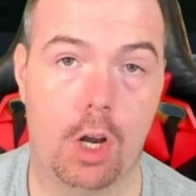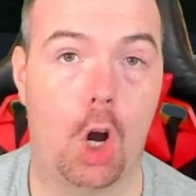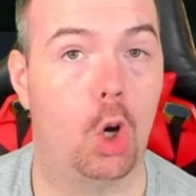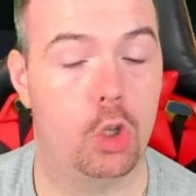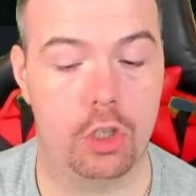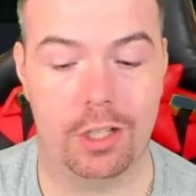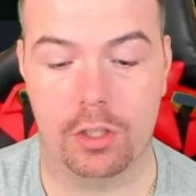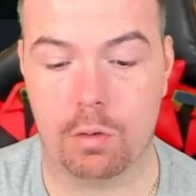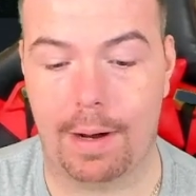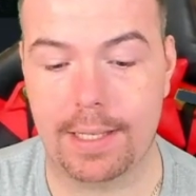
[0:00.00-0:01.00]

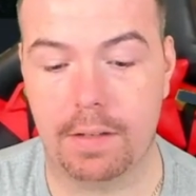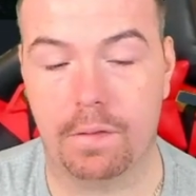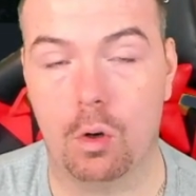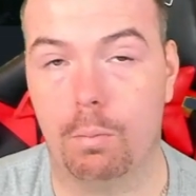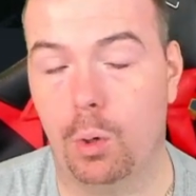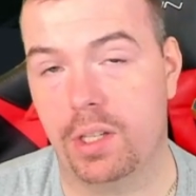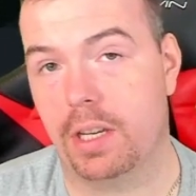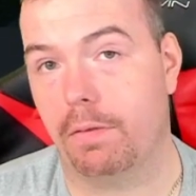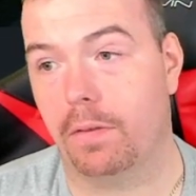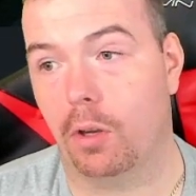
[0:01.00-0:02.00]

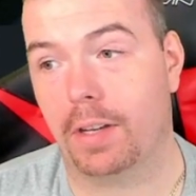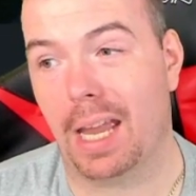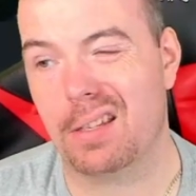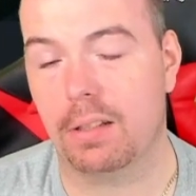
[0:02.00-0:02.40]
124.75k,